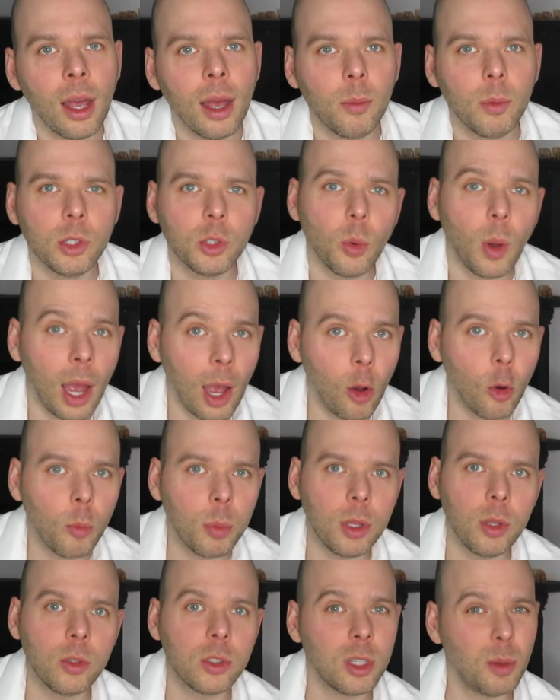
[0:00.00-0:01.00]
which will
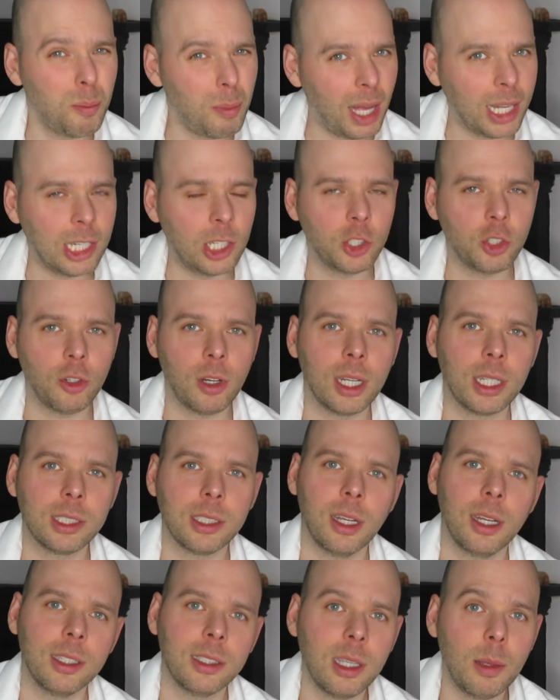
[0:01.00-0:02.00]
help you to manage your
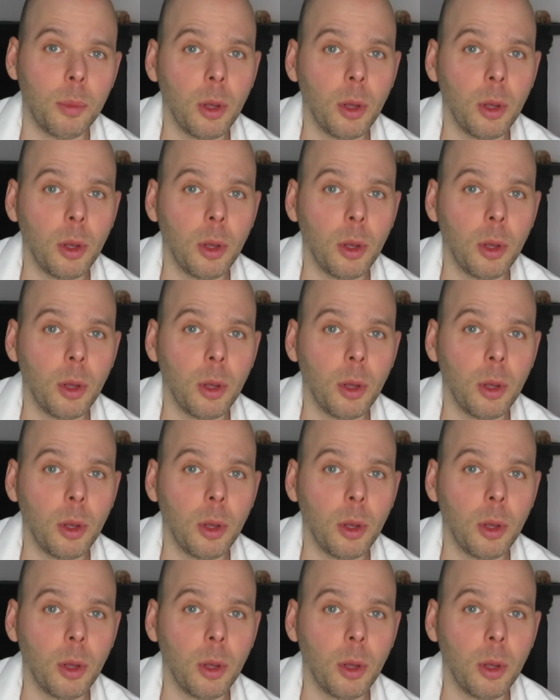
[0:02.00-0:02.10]
anxiety.